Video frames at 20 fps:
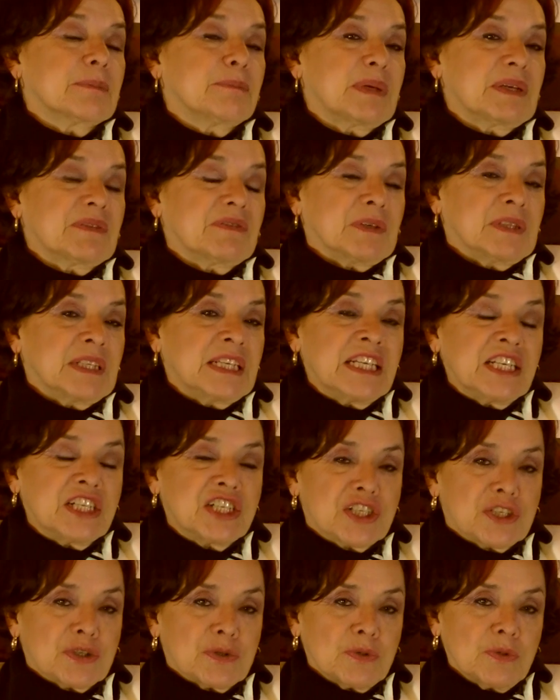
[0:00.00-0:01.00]
bit of an
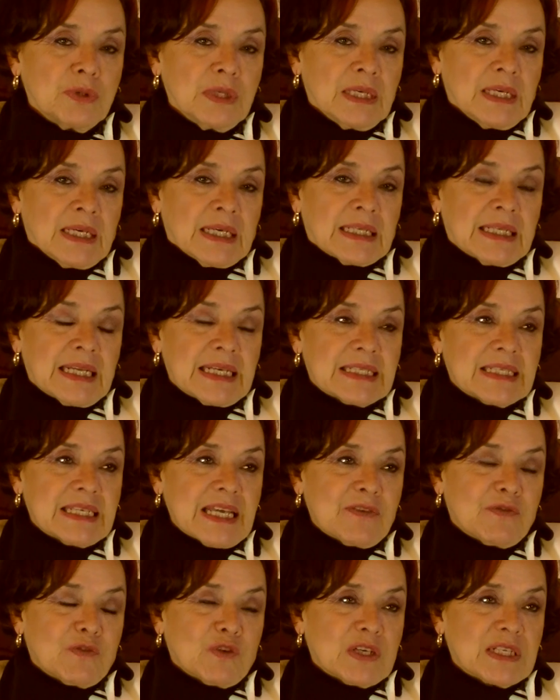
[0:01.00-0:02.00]
issue. Let's
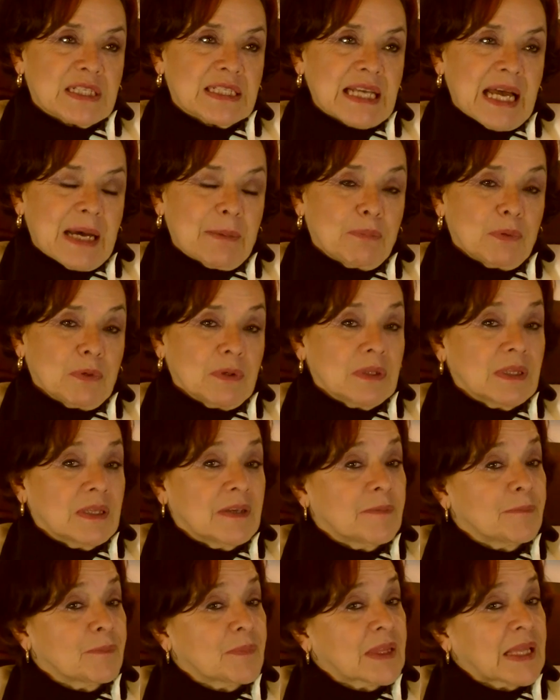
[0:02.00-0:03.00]
say, for example,
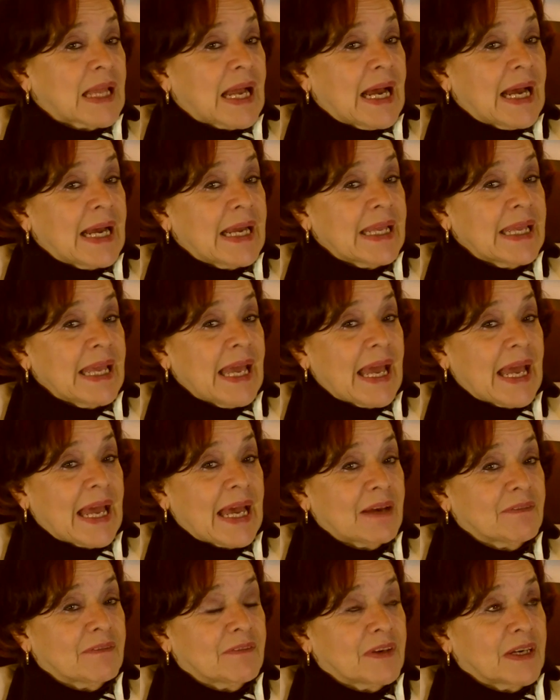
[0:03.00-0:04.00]
I
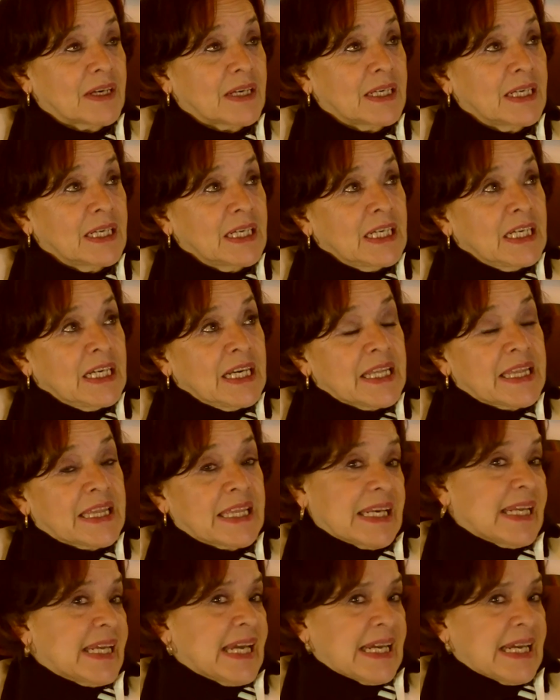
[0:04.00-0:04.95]
have 3